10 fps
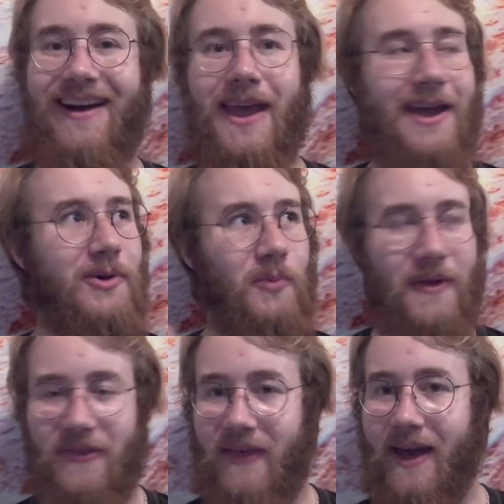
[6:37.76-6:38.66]
And
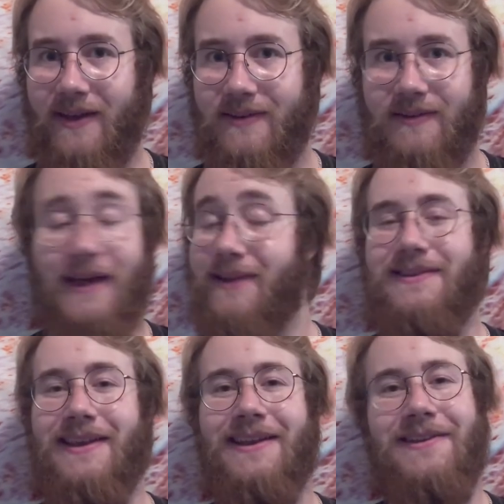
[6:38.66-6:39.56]
with that, that is
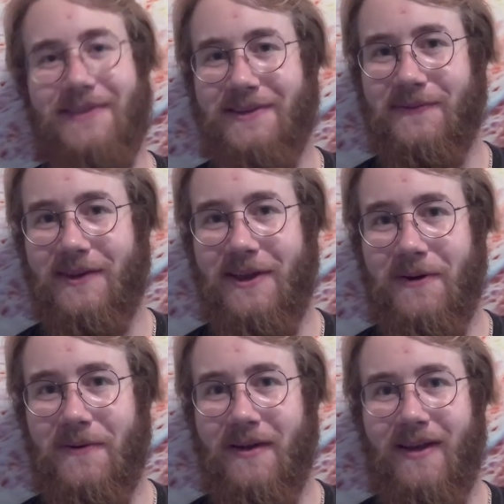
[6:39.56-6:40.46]
the end of this
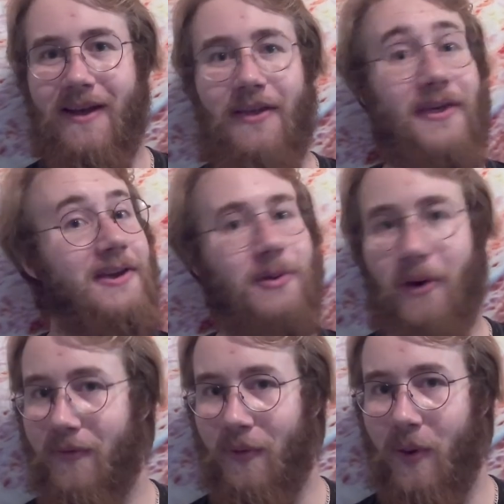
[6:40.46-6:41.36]
video. Thank you
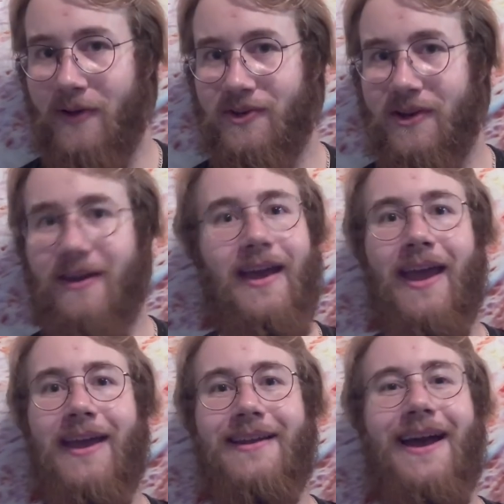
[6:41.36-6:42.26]
all for watching
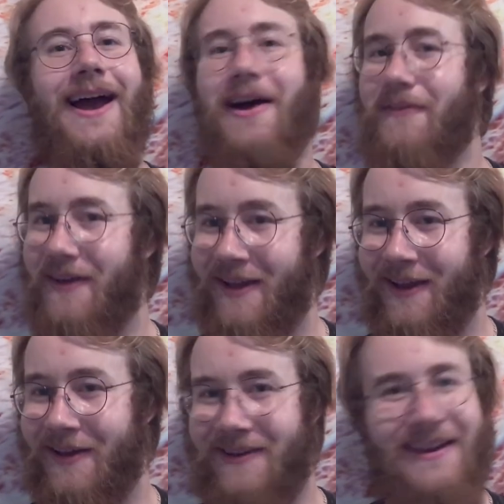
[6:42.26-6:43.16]
and have
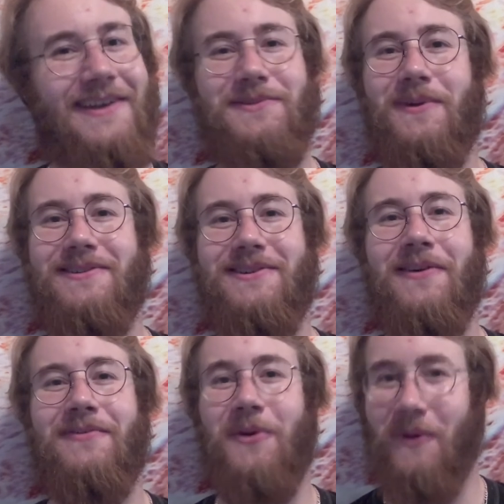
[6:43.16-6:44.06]
a nice rest
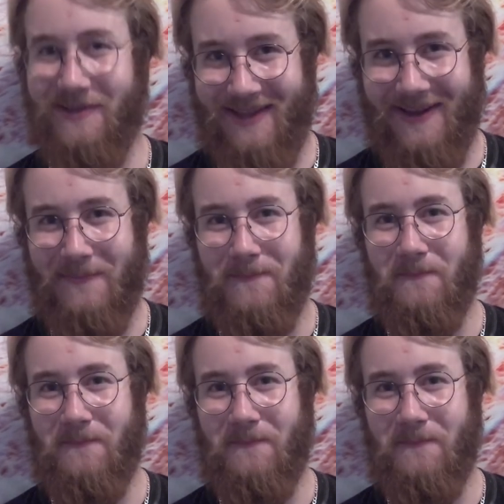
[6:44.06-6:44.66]
of your day.